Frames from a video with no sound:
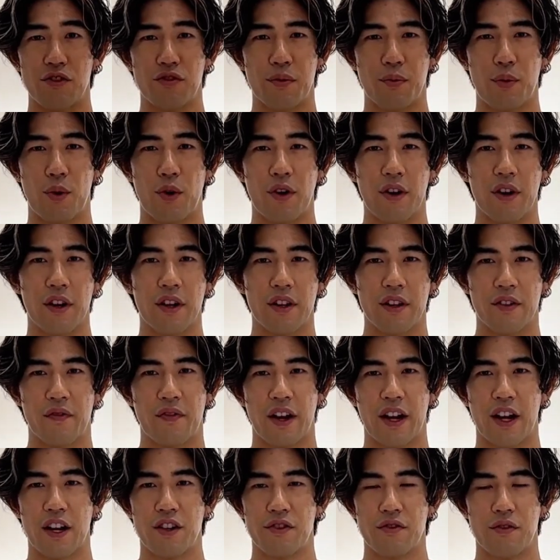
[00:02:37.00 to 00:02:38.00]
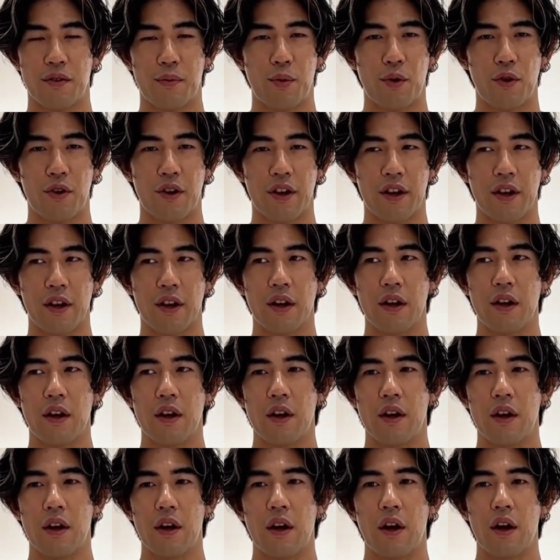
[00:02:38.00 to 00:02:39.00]
reporting, financial reporting.
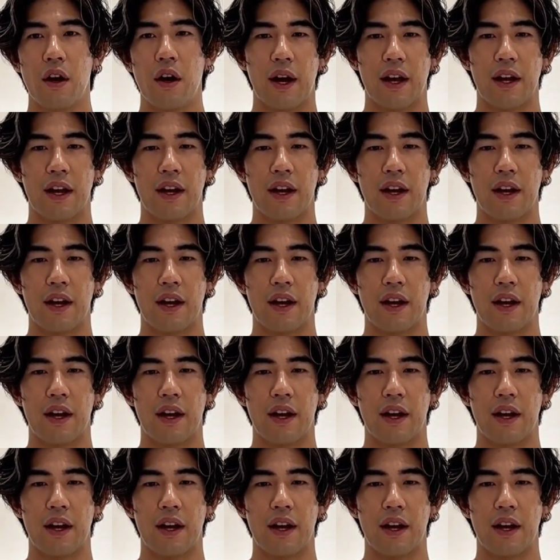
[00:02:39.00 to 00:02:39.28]
I